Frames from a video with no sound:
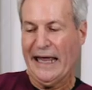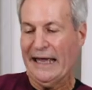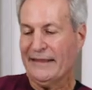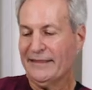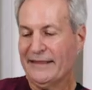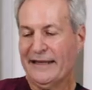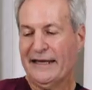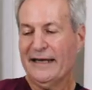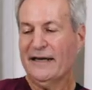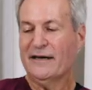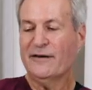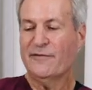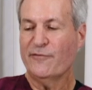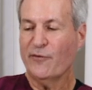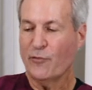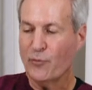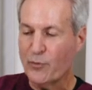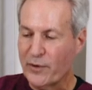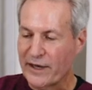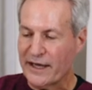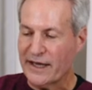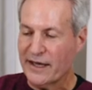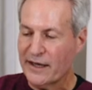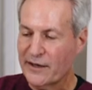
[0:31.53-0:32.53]
at the end of a
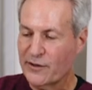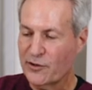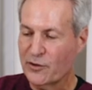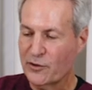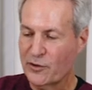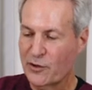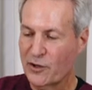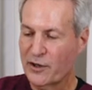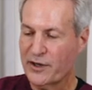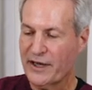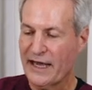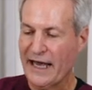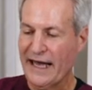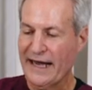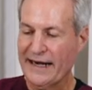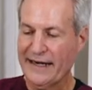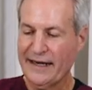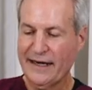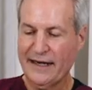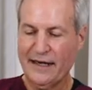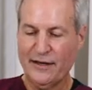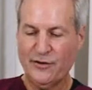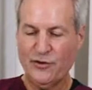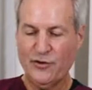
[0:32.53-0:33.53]
week you look at
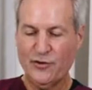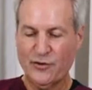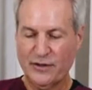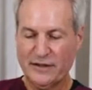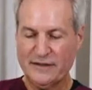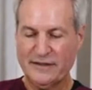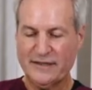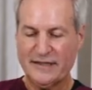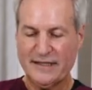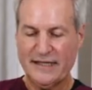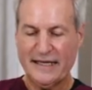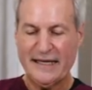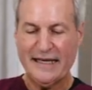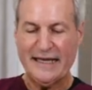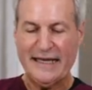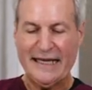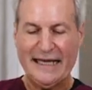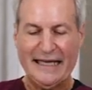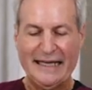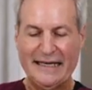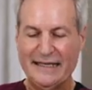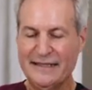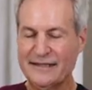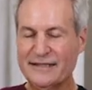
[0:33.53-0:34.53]
it and you can see
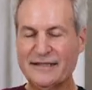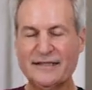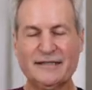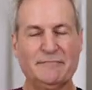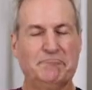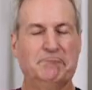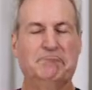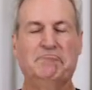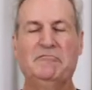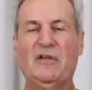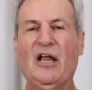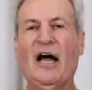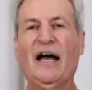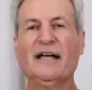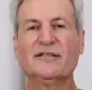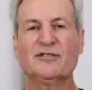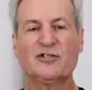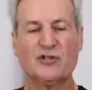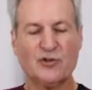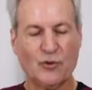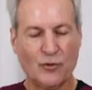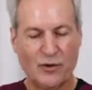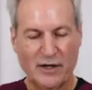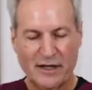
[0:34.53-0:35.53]
it is not
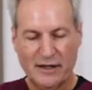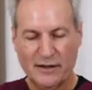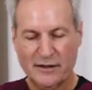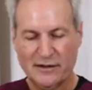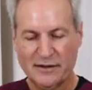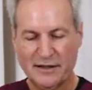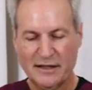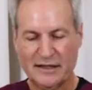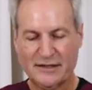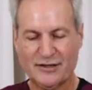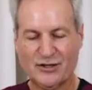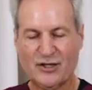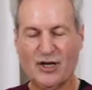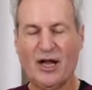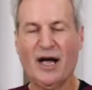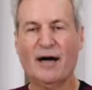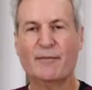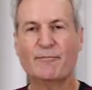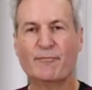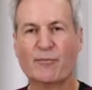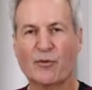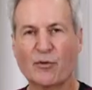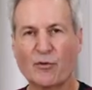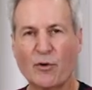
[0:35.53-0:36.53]
soiled, it's
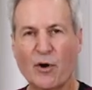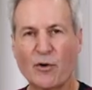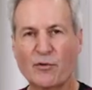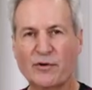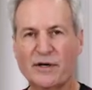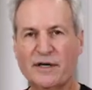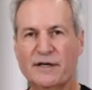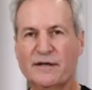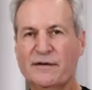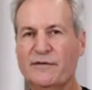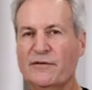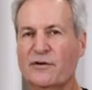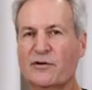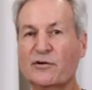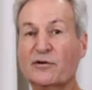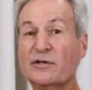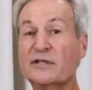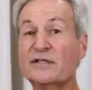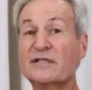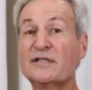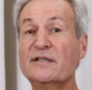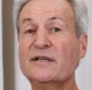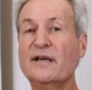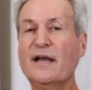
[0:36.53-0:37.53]
not broken, there
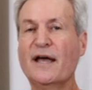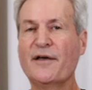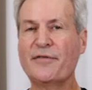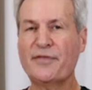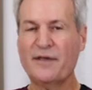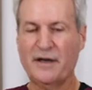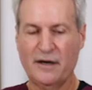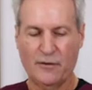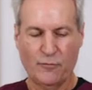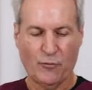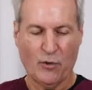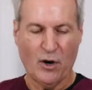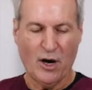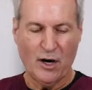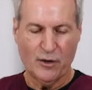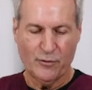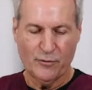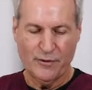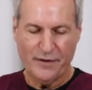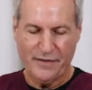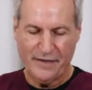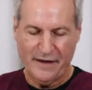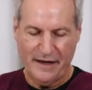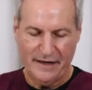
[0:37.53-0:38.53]
is nothing wrong
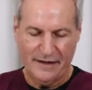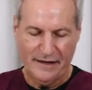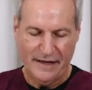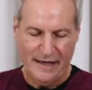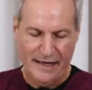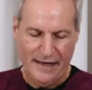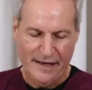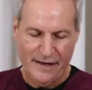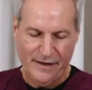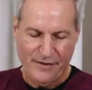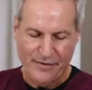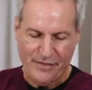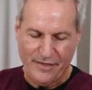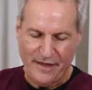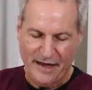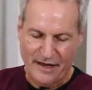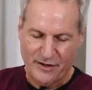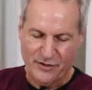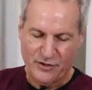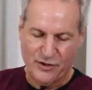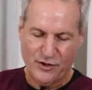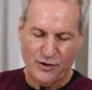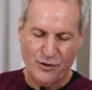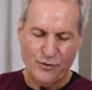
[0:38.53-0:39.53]
with it,
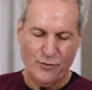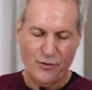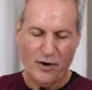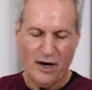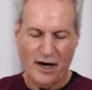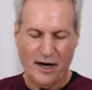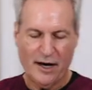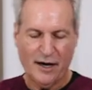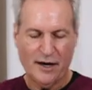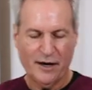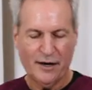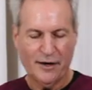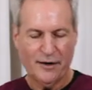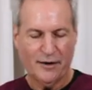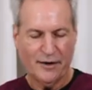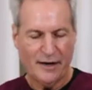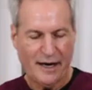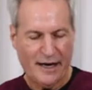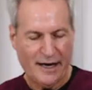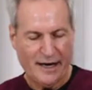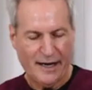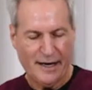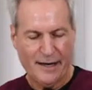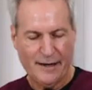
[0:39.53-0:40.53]
that you are
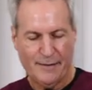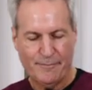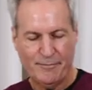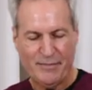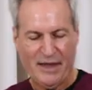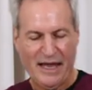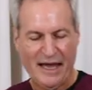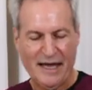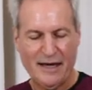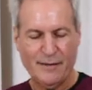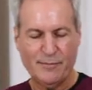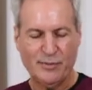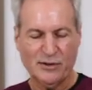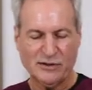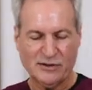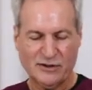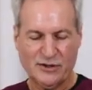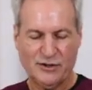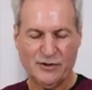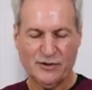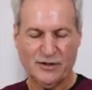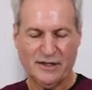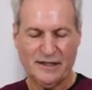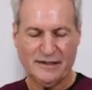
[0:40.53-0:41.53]
um, able
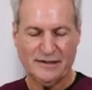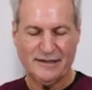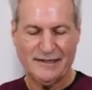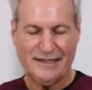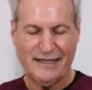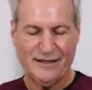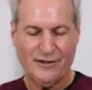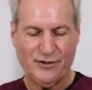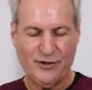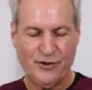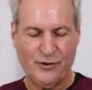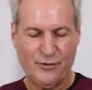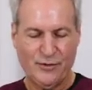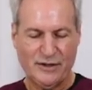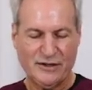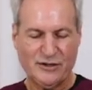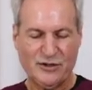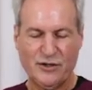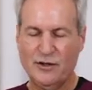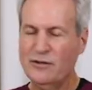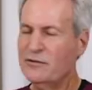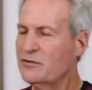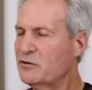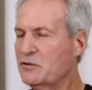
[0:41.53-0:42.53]
to continue
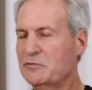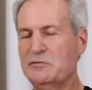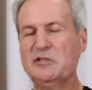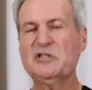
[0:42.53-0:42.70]
its use,